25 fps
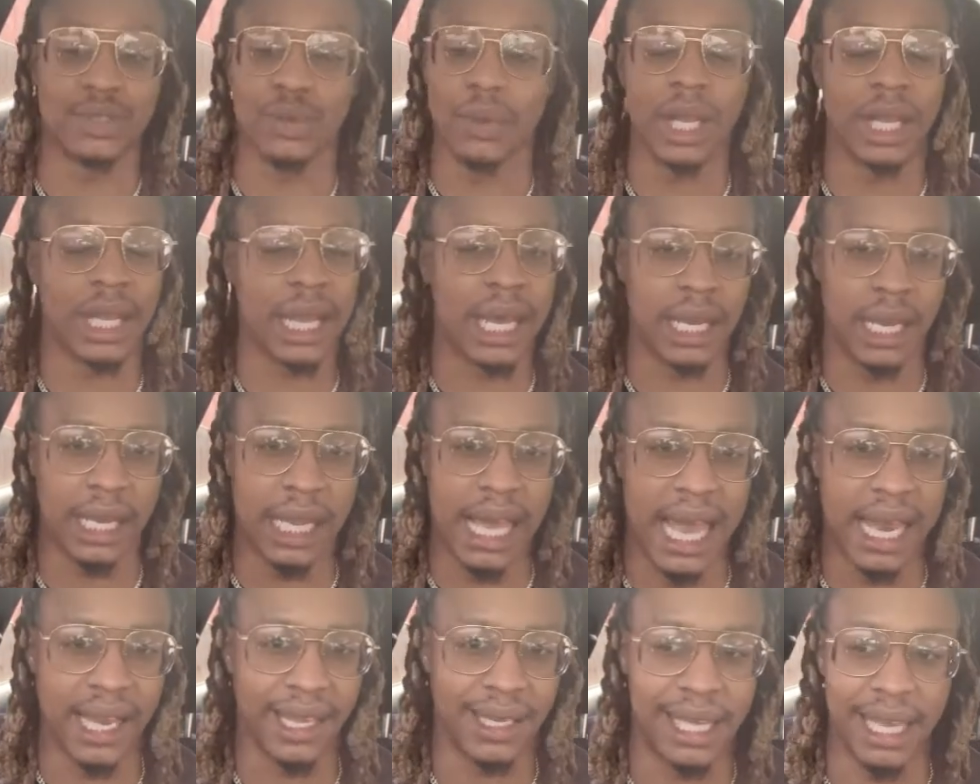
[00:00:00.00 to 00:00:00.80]
ain't got a lie
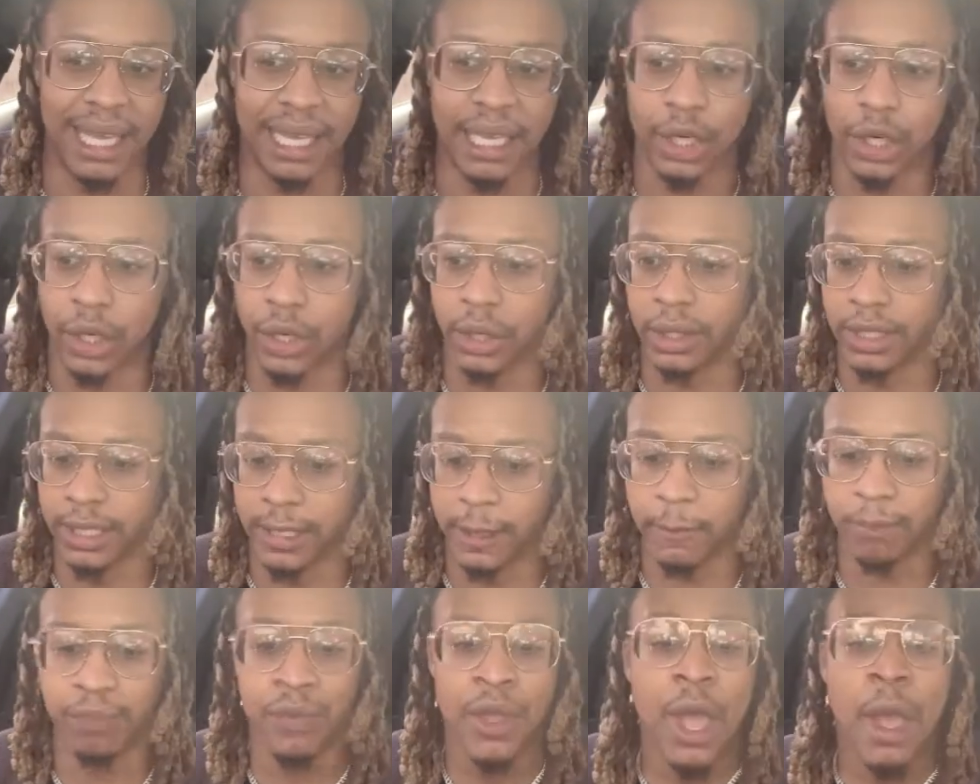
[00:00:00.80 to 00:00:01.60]
to kick it earlier.
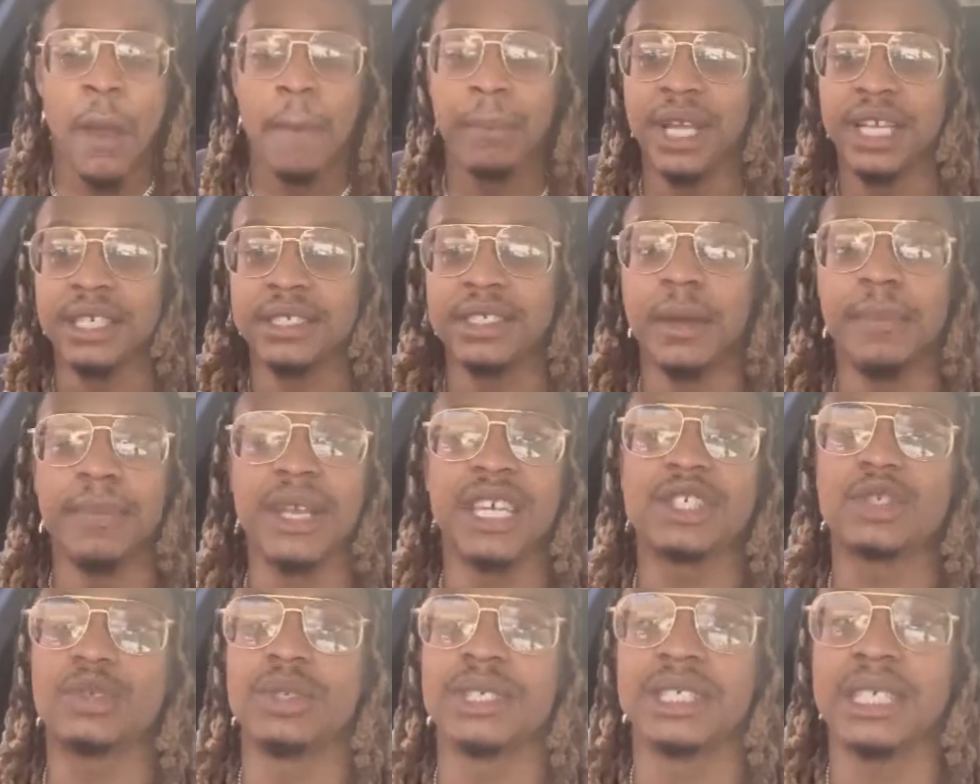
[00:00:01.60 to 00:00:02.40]
Because the
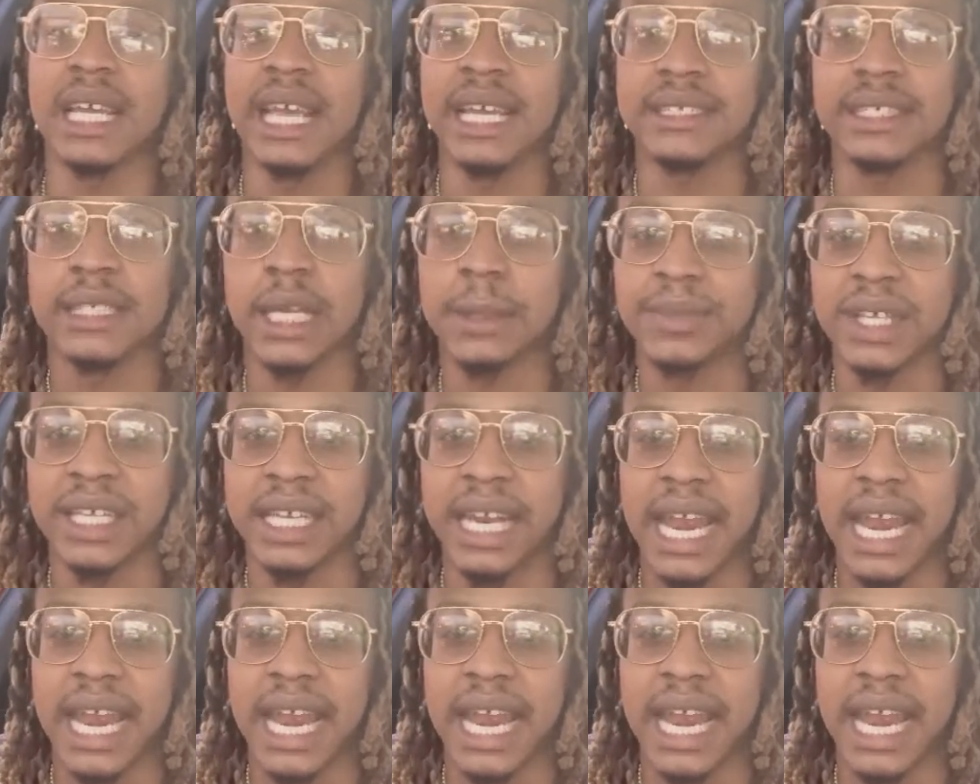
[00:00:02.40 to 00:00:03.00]
mistress said something that